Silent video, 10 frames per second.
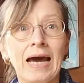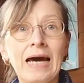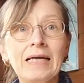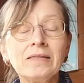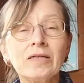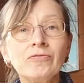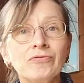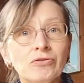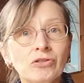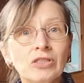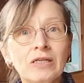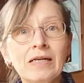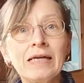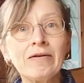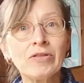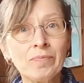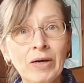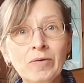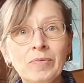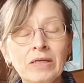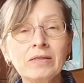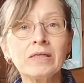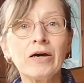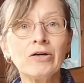And unfortunately, at the moment,